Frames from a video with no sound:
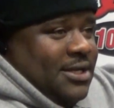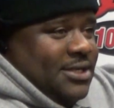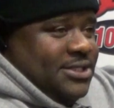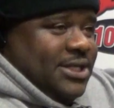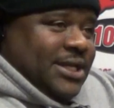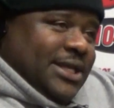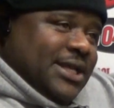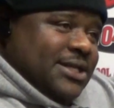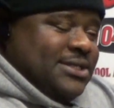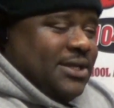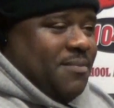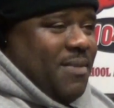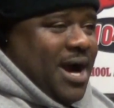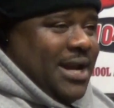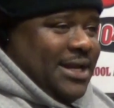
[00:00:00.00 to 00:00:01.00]
to get
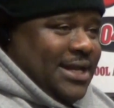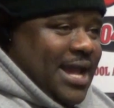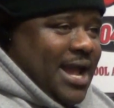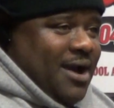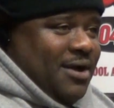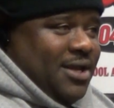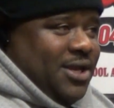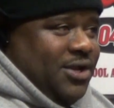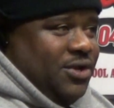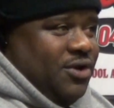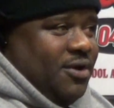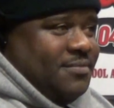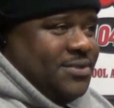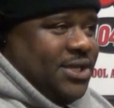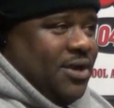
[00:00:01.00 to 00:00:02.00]
somebody down here, you know
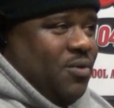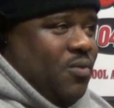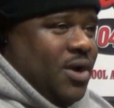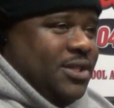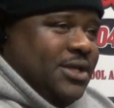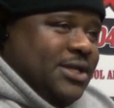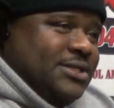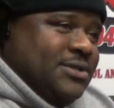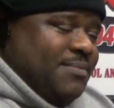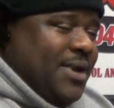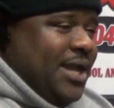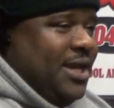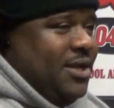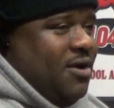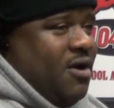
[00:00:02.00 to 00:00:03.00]
what I'm saying, whether it's some
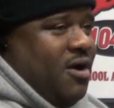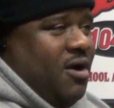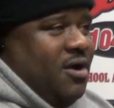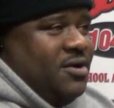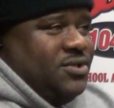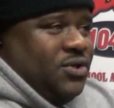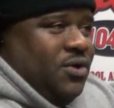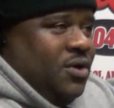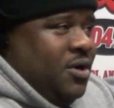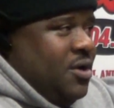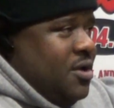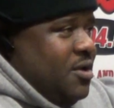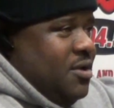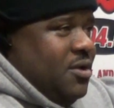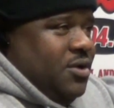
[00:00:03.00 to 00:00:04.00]
A&Rs or,
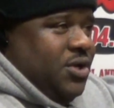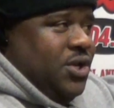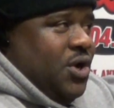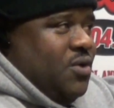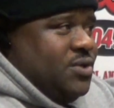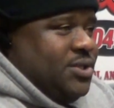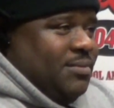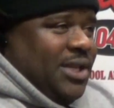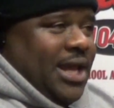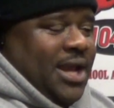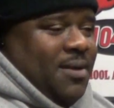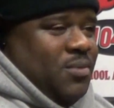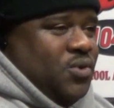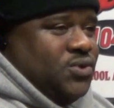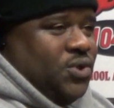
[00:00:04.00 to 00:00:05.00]
you know, some
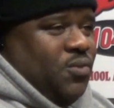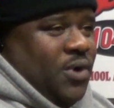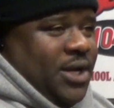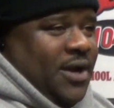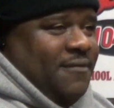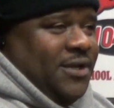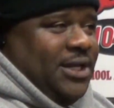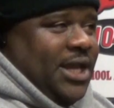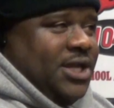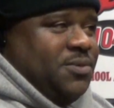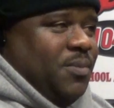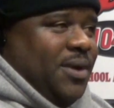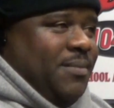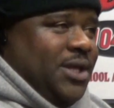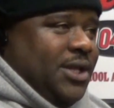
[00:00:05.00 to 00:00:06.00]
labels or whatever the case
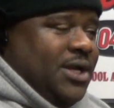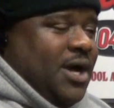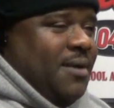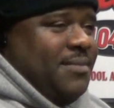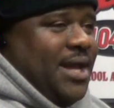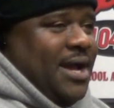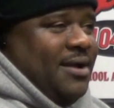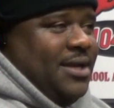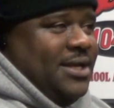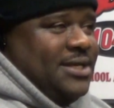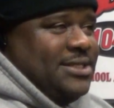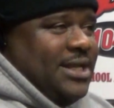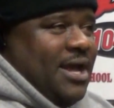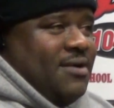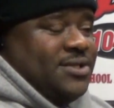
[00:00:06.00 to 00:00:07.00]
may be, to come down here and
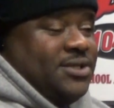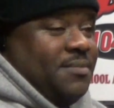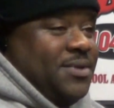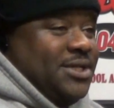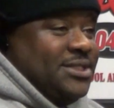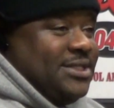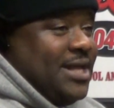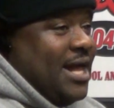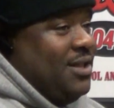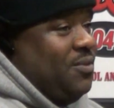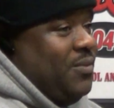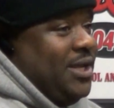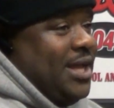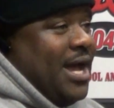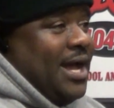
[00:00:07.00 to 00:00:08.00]
scout some of this
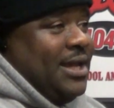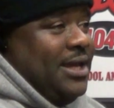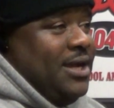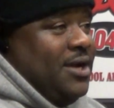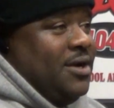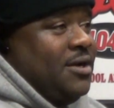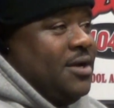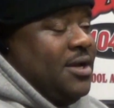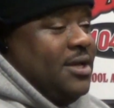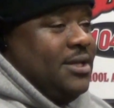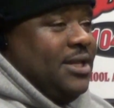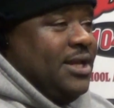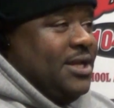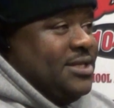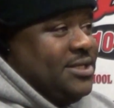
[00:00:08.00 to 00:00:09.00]
talent we got here,
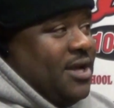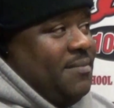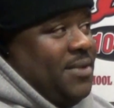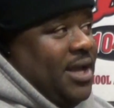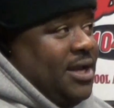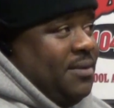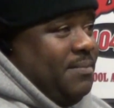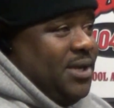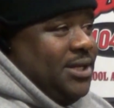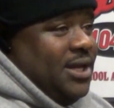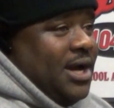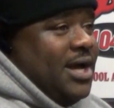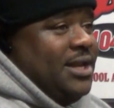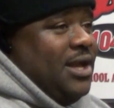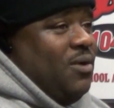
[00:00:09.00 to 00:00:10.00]
then it's something that can be
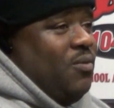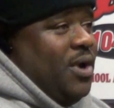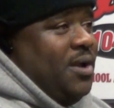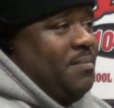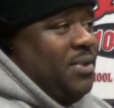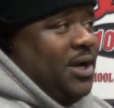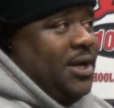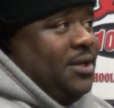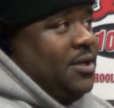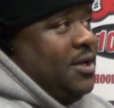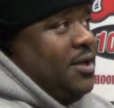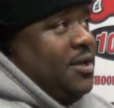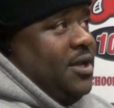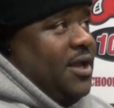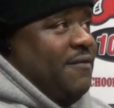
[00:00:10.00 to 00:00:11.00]
done that way. But
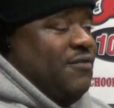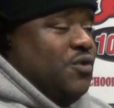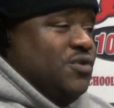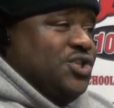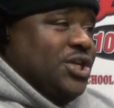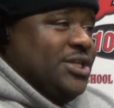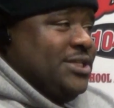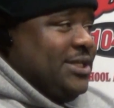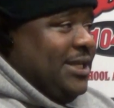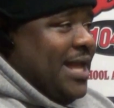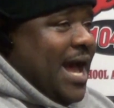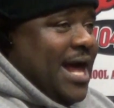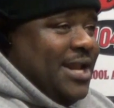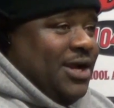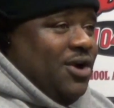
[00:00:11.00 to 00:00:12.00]
if you just
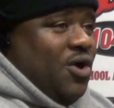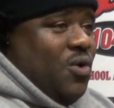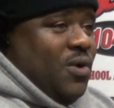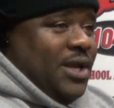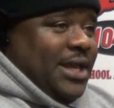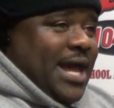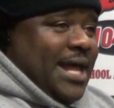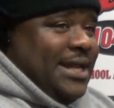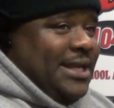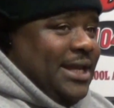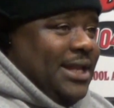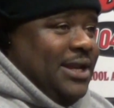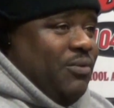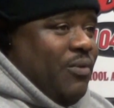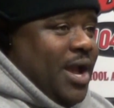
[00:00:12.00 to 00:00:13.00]
gotta go and gotta
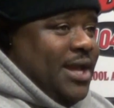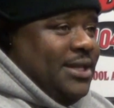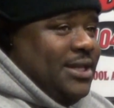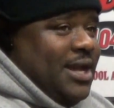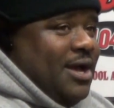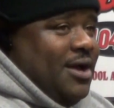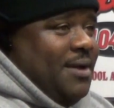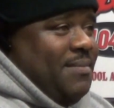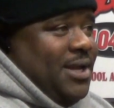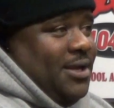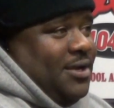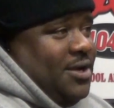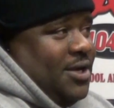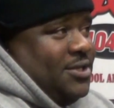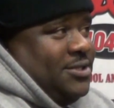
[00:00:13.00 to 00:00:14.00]
get it right now, I
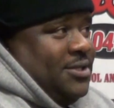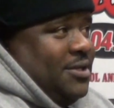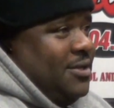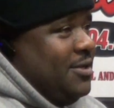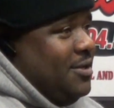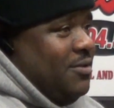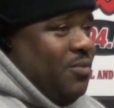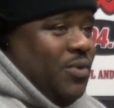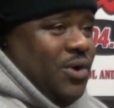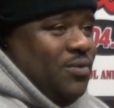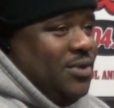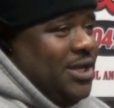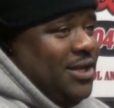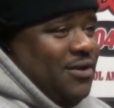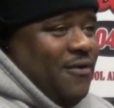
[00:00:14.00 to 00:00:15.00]
mean, because we
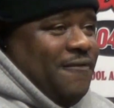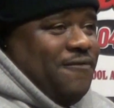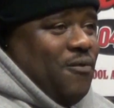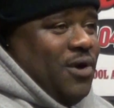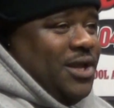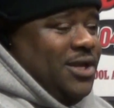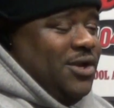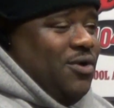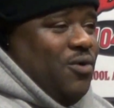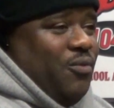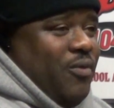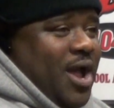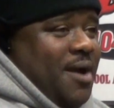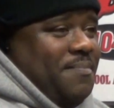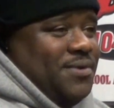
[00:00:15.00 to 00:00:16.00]
don't need no 40-year-old
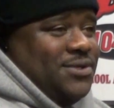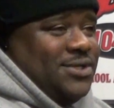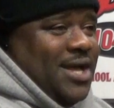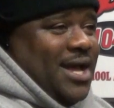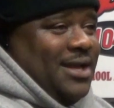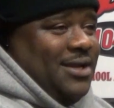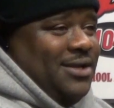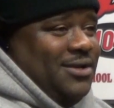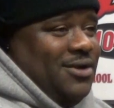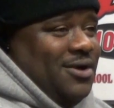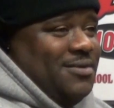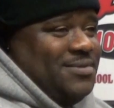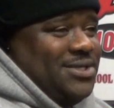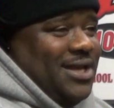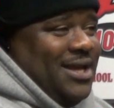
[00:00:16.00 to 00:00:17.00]
rappers out here, you know
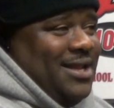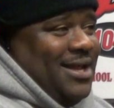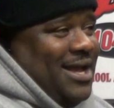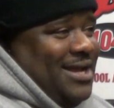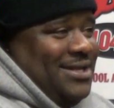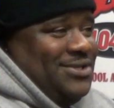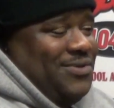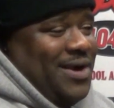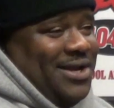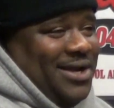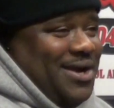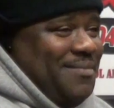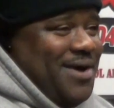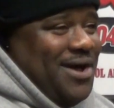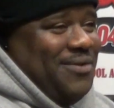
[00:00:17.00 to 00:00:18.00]
what I'm saying? I ain't trying to
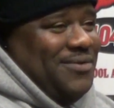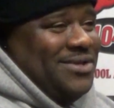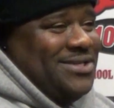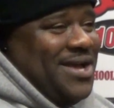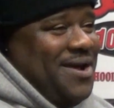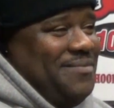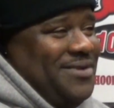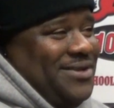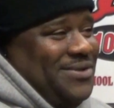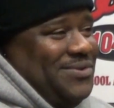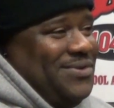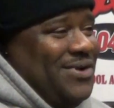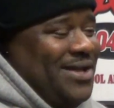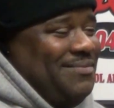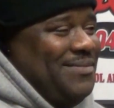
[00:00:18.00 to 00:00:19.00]
come out of retirement,
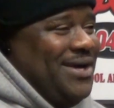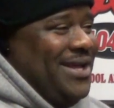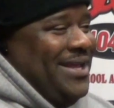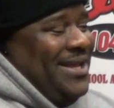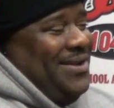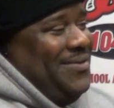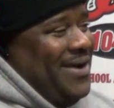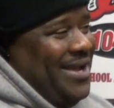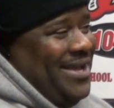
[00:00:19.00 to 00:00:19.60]
dude. Yeah. But anyway.